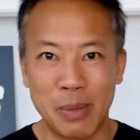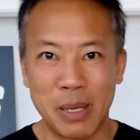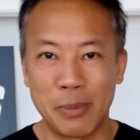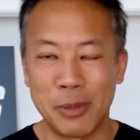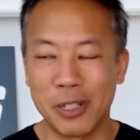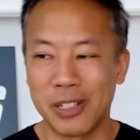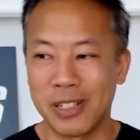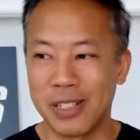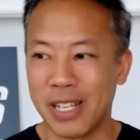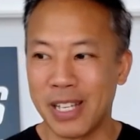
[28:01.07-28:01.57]

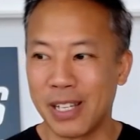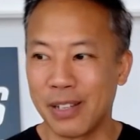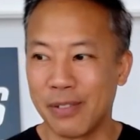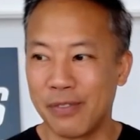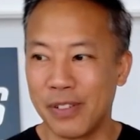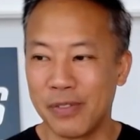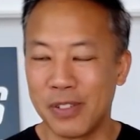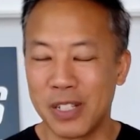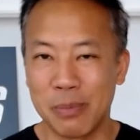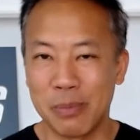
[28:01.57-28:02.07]
Maybe you're going to take a
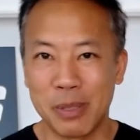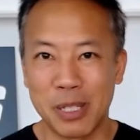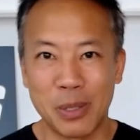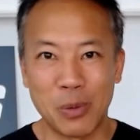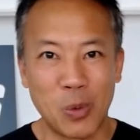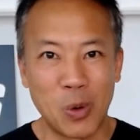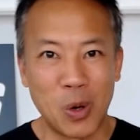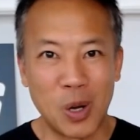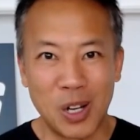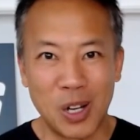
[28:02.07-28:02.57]
15 minute
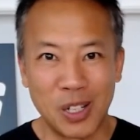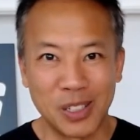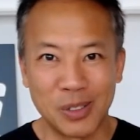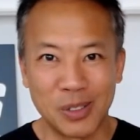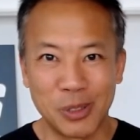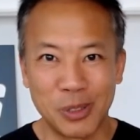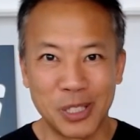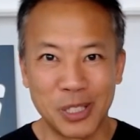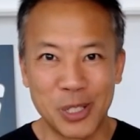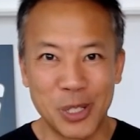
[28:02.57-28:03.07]
walk
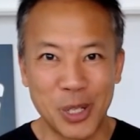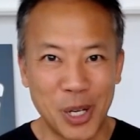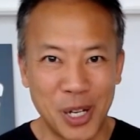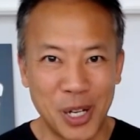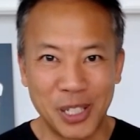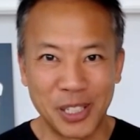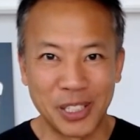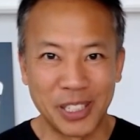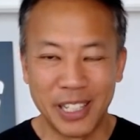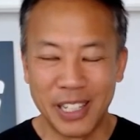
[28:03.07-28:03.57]
with the
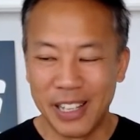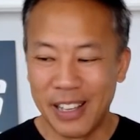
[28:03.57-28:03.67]
dog.